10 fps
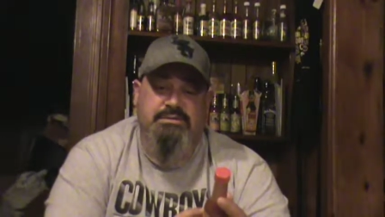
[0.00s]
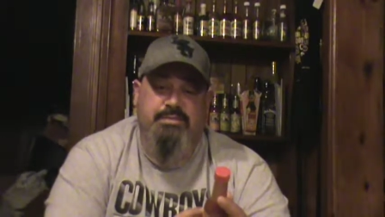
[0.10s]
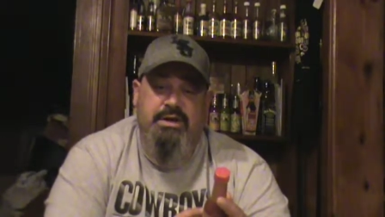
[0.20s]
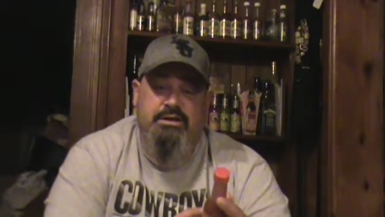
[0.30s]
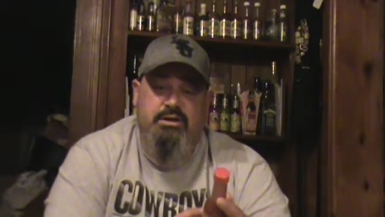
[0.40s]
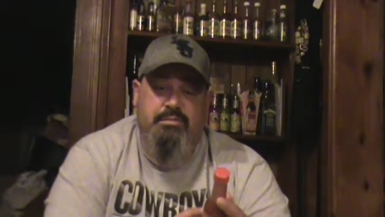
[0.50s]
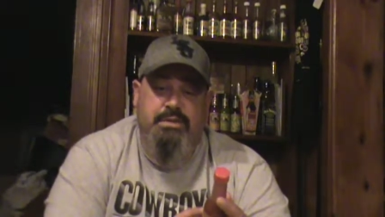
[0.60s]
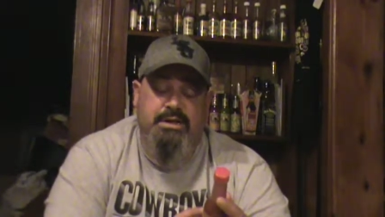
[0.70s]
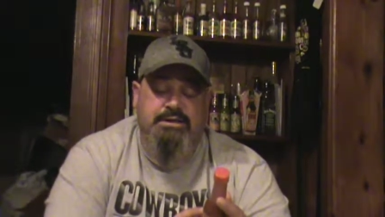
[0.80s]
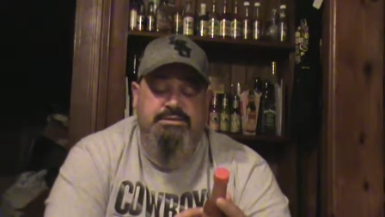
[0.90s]
pinto
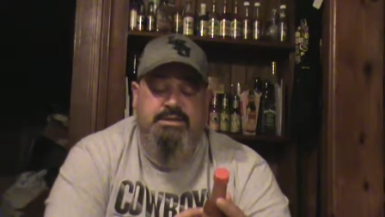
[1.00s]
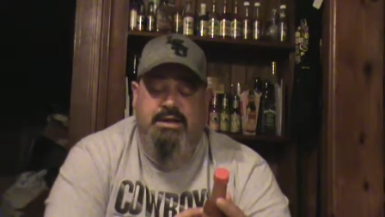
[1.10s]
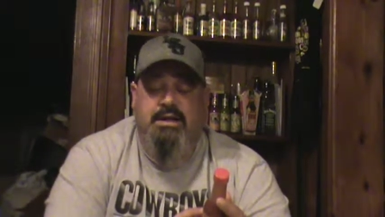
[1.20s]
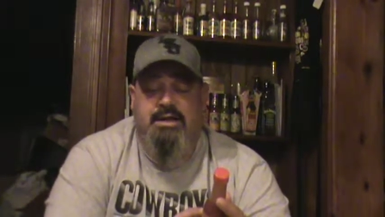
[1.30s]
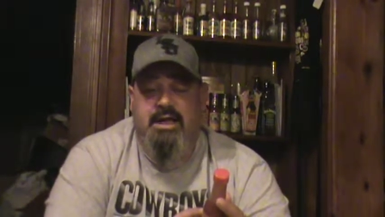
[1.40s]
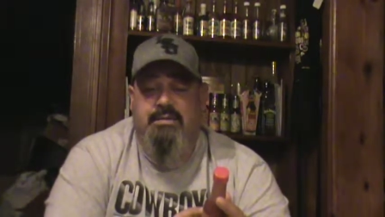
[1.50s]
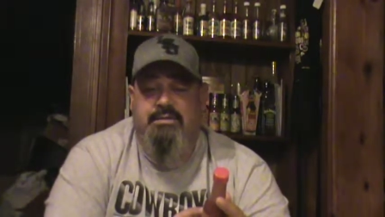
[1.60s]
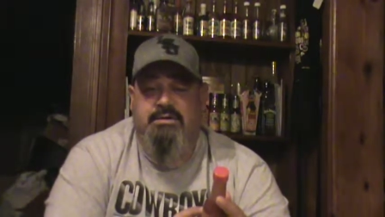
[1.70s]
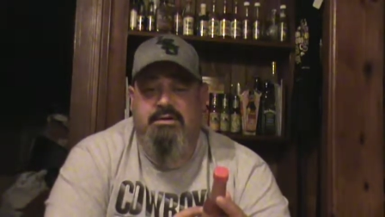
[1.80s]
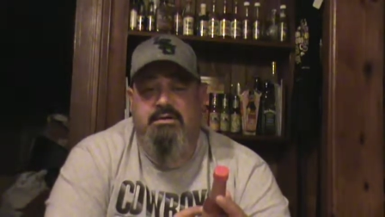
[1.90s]
beans, and I
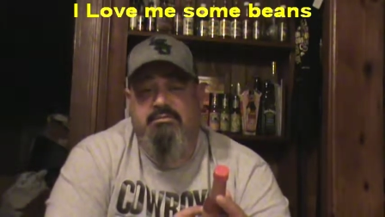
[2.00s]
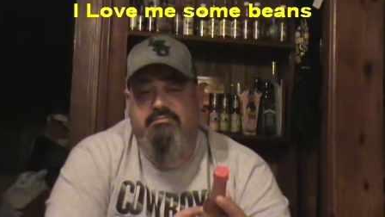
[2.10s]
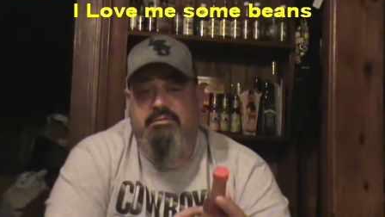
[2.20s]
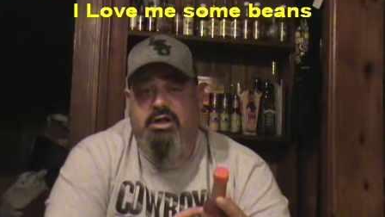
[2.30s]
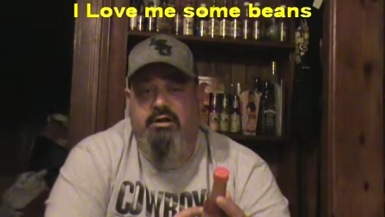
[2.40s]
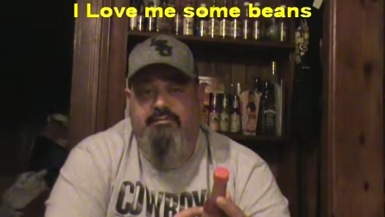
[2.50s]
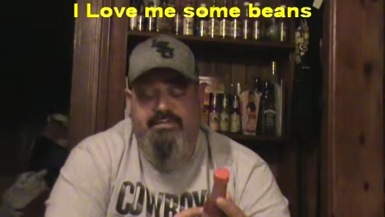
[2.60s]
happen to love